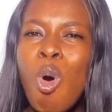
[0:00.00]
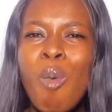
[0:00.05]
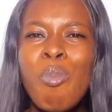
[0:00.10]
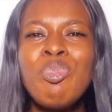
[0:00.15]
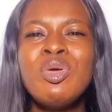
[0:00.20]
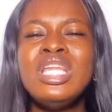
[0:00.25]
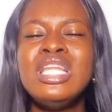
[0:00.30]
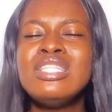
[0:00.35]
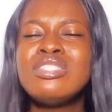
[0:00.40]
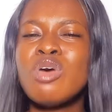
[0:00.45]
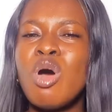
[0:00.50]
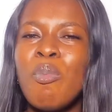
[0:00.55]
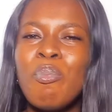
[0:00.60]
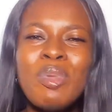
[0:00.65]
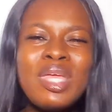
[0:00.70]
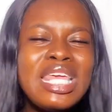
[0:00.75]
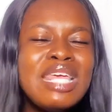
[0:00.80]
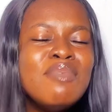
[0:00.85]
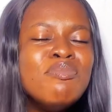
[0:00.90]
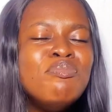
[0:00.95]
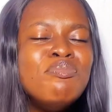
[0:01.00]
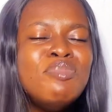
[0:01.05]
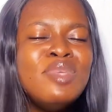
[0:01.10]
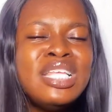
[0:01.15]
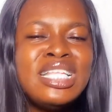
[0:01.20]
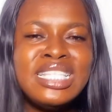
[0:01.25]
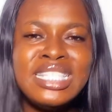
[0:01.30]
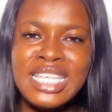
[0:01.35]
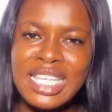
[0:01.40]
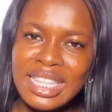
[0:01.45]
open it up
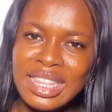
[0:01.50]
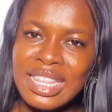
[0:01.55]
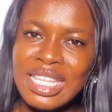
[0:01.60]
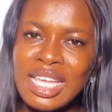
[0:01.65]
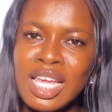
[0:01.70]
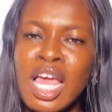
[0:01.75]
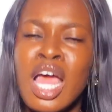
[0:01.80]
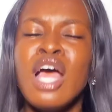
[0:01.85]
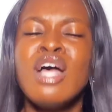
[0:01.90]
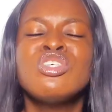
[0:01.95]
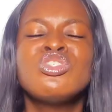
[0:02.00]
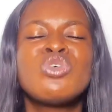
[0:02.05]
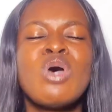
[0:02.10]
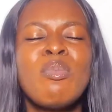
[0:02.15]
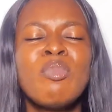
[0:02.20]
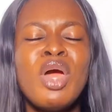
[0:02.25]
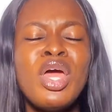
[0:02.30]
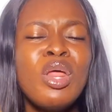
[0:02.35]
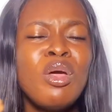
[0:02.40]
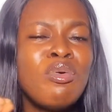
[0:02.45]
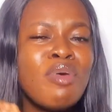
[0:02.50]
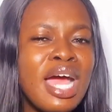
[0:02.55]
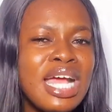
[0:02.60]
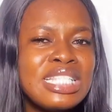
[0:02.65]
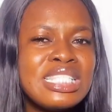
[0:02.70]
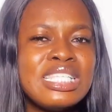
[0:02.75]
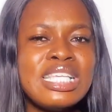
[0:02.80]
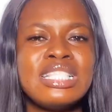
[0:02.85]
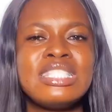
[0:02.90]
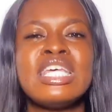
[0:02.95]
immediately. So I'm going to write
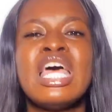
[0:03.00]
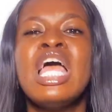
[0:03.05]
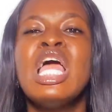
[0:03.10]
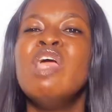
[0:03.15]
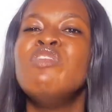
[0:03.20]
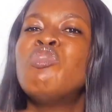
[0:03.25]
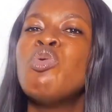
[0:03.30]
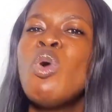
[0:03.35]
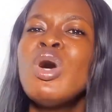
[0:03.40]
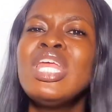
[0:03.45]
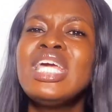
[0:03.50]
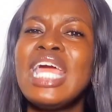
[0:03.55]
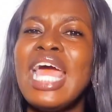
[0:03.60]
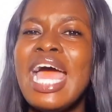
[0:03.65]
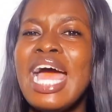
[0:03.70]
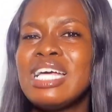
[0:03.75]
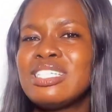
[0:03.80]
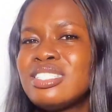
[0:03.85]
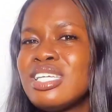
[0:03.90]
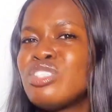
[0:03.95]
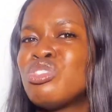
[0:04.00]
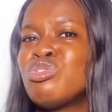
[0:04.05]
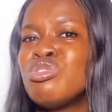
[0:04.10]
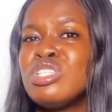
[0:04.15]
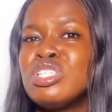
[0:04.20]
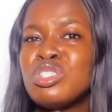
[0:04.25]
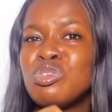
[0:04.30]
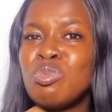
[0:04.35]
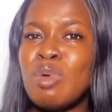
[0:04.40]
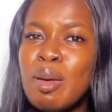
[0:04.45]
it. If you want to get access to
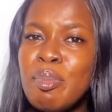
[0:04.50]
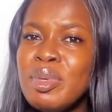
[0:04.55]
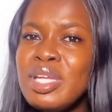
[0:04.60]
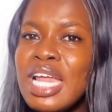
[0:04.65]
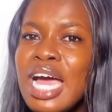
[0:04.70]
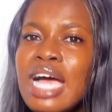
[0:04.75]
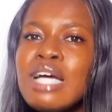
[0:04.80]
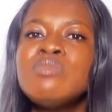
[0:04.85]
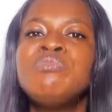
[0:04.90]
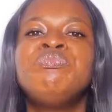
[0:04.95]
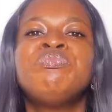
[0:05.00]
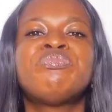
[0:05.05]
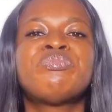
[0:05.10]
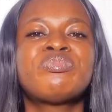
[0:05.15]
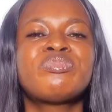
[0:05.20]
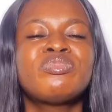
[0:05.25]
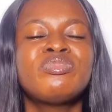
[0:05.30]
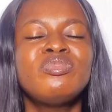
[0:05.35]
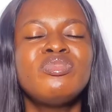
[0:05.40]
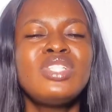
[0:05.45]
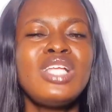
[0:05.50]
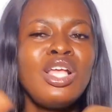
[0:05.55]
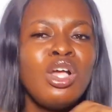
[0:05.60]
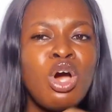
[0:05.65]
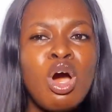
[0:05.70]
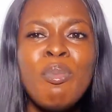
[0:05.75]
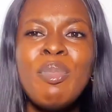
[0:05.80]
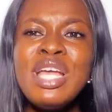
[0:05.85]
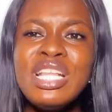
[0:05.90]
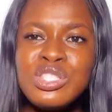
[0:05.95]
this webinar,
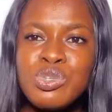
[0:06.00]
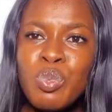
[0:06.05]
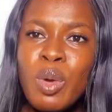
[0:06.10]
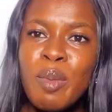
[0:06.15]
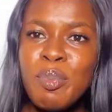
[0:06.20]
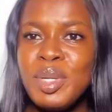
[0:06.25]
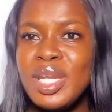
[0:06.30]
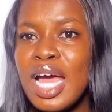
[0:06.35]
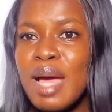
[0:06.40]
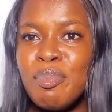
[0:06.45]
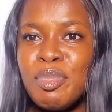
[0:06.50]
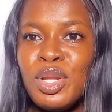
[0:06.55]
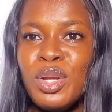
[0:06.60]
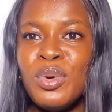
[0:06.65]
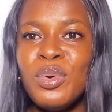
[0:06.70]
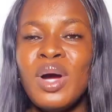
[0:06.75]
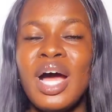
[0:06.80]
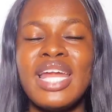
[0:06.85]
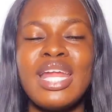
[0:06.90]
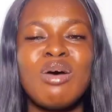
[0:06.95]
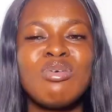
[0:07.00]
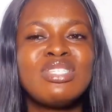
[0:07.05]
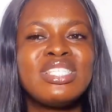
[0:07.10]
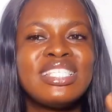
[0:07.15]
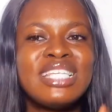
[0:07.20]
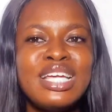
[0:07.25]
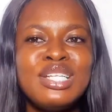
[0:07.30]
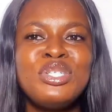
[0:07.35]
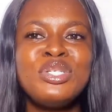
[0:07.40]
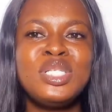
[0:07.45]
comment webinar below and I'll
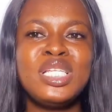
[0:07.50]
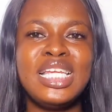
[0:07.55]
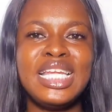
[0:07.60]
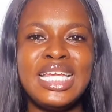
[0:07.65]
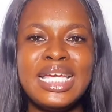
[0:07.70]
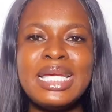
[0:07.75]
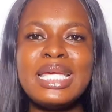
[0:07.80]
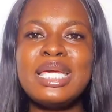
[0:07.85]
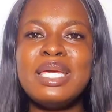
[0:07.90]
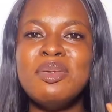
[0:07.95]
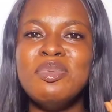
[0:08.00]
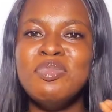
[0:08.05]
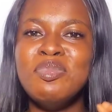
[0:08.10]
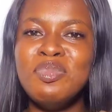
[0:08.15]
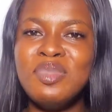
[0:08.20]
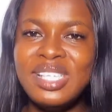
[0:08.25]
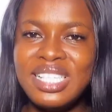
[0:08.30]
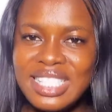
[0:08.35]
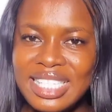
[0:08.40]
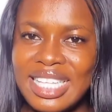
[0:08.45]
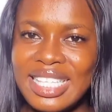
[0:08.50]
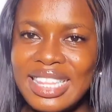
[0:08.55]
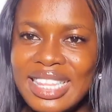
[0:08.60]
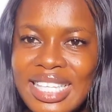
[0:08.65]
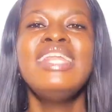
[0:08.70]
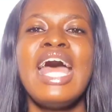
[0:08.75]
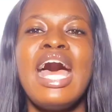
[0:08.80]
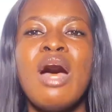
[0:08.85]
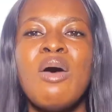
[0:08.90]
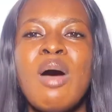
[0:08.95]
send you the link immediately.
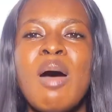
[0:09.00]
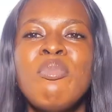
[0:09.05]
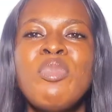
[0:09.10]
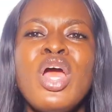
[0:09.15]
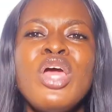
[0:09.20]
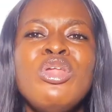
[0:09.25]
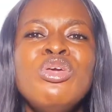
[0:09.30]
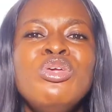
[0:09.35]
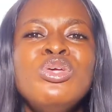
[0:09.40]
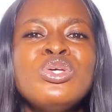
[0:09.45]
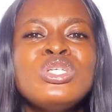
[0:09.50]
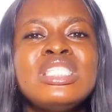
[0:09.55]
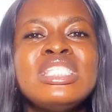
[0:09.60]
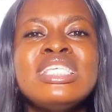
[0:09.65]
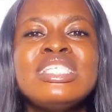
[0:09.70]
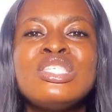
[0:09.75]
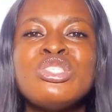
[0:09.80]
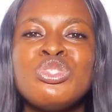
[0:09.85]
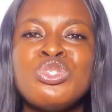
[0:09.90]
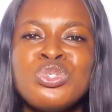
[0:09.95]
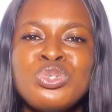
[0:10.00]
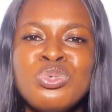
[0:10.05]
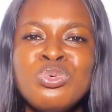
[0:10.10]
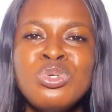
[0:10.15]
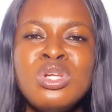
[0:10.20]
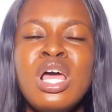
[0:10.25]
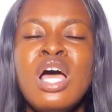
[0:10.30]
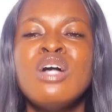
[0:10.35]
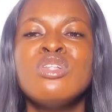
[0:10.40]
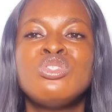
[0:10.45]
Now I'm going to use this
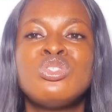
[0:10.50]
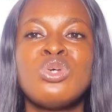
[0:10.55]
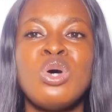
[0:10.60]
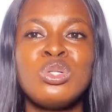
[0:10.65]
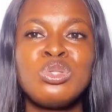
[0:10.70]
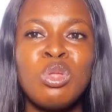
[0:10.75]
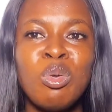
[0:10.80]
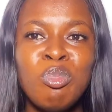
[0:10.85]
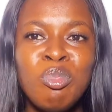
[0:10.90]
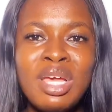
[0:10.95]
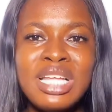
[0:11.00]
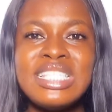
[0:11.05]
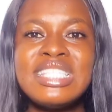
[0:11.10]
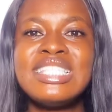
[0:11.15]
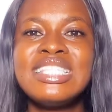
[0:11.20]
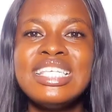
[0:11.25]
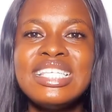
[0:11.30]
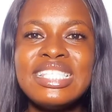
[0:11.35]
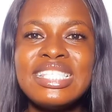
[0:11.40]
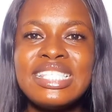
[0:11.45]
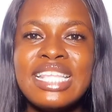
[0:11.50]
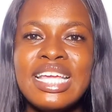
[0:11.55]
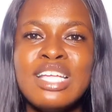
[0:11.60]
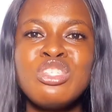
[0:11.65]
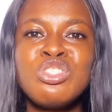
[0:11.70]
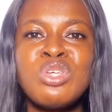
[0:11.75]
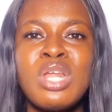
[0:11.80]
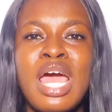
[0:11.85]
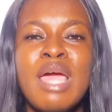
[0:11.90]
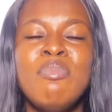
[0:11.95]
tool to automate this thing
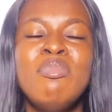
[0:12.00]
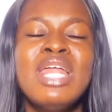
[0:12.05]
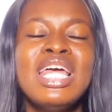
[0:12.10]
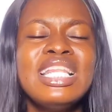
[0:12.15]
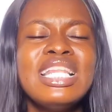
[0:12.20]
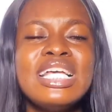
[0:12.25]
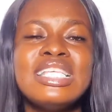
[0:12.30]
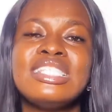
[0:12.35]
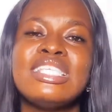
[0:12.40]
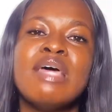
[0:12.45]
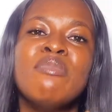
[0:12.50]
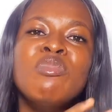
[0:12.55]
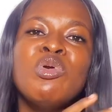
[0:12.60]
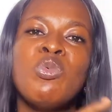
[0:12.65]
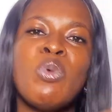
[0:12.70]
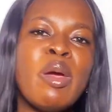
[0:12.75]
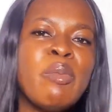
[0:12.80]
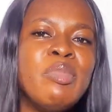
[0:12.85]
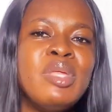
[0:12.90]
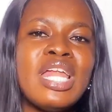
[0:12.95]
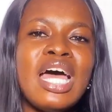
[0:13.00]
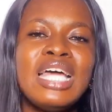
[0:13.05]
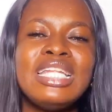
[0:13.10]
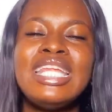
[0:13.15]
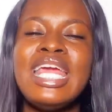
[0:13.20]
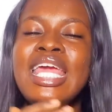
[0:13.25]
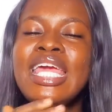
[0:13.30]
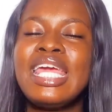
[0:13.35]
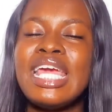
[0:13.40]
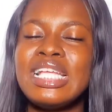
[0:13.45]
so that immediately they send me webinar,
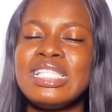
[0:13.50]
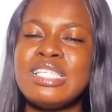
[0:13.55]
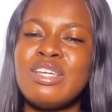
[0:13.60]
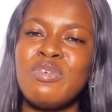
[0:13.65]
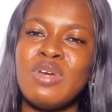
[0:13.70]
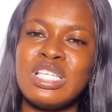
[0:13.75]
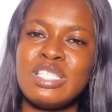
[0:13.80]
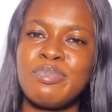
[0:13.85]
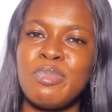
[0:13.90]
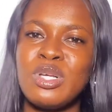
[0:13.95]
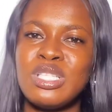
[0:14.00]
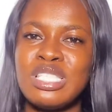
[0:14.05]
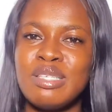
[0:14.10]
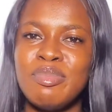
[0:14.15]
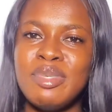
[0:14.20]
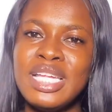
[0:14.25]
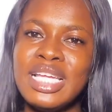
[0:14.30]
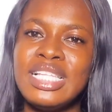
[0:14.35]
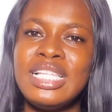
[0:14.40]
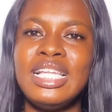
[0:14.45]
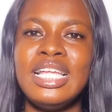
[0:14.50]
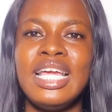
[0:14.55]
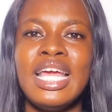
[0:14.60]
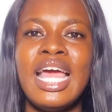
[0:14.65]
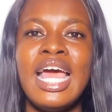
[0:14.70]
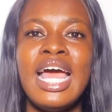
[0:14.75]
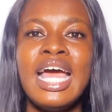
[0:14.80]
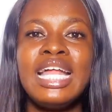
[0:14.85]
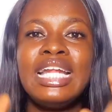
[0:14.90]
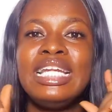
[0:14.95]
they get a response immediately.
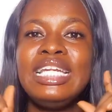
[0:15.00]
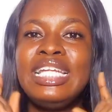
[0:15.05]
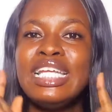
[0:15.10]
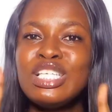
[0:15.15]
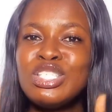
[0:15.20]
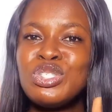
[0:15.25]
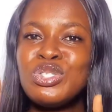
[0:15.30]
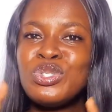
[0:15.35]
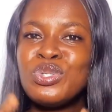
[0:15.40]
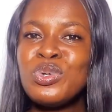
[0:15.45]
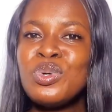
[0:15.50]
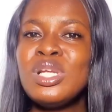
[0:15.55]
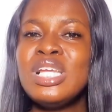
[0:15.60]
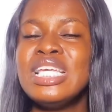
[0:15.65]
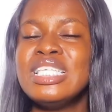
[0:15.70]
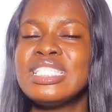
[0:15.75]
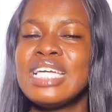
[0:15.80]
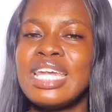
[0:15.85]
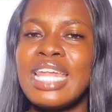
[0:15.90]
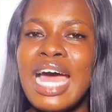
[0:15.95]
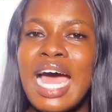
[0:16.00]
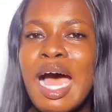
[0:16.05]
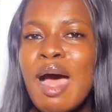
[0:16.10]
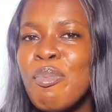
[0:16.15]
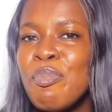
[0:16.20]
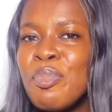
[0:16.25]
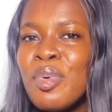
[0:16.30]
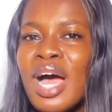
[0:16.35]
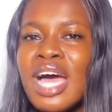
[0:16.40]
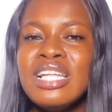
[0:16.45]
This tool is an app
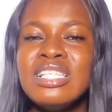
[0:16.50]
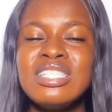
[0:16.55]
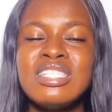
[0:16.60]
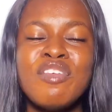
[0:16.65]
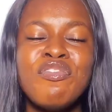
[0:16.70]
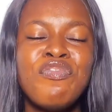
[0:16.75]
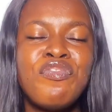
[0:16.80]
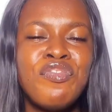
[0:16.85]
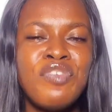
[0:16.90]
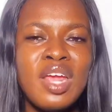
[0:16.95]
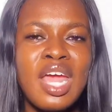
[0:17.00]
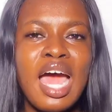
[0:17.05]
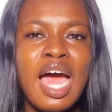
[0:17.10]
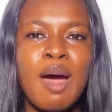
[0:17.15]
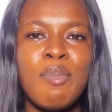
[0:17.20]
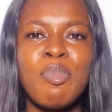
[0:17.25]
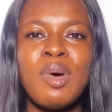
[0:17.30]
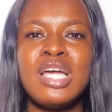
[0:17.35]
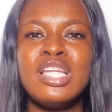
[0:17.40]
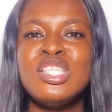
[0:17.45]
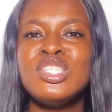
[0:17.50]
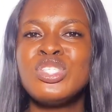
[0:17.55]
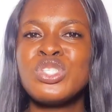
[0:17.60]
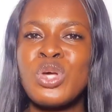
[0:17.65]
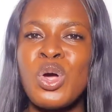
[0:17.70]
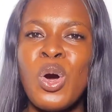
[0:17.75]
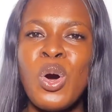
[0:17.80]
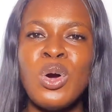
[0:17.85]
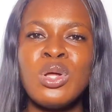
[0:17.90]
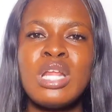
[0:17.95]
and it's a free app and it's
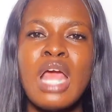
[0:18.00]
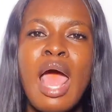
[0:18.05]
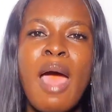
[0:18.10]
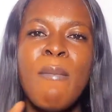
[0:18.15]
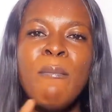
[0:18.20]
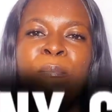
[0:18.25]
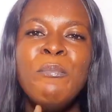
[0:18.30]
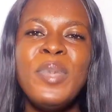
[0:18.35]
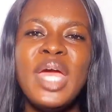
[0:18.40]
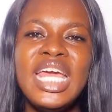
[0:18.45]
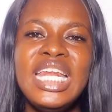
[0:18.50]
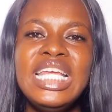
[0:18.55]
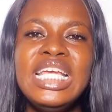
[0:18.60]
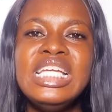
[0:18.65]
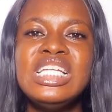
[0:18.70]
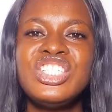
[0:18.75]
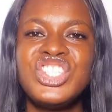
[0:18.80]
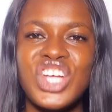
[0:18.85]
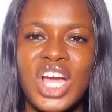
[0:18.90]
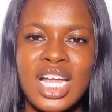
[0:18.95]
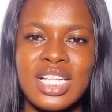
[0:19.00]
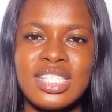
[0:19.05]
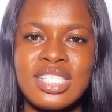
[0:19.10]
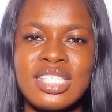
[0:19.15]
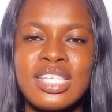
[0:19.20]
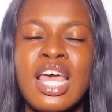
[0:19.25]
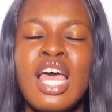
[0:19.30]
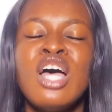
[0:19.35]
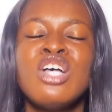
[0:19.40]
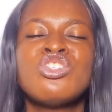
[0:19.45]
called ManyChat.
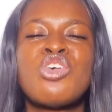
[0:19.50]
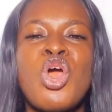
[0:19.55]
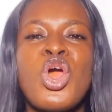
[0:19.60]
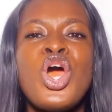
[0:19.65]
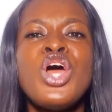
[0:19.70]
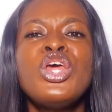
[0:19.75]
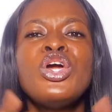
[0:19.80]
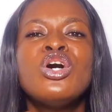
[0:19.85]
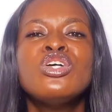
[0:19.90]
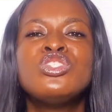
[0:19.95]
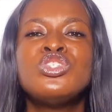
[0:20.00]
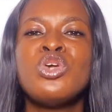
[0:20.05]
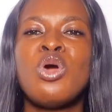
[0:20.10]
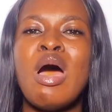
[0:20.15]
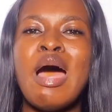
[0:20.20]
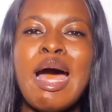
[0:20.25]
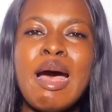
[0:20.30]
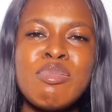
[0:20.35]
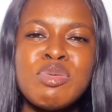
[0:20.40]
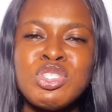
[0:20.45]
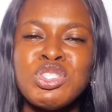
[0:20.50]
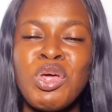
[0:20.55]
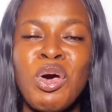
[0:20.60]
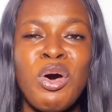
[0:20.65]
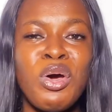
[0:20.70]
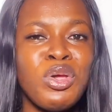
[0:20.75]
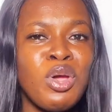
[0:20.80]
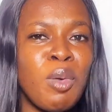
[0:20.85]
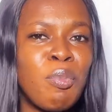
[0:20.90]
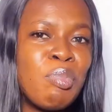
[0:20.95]
So you're going to go to your app store
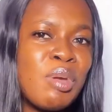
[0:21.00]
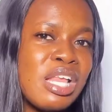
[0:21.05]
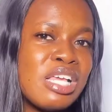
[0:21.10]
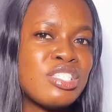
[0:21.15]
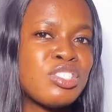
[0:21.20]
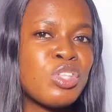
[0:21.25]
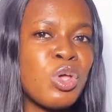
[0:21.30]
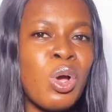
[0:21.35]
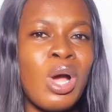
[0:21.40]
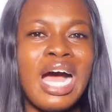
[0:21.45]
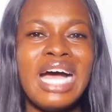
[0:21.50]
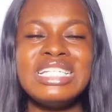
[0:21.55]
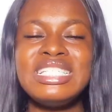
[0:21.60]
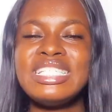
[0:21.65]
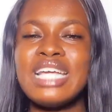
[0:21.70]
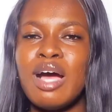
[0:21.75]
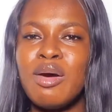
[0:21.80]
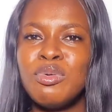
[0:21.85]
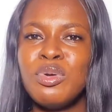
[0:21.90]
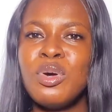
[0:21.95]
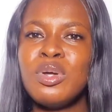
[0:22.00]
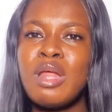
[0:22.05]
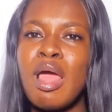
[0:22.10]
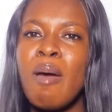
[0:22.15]
or your Play Store and download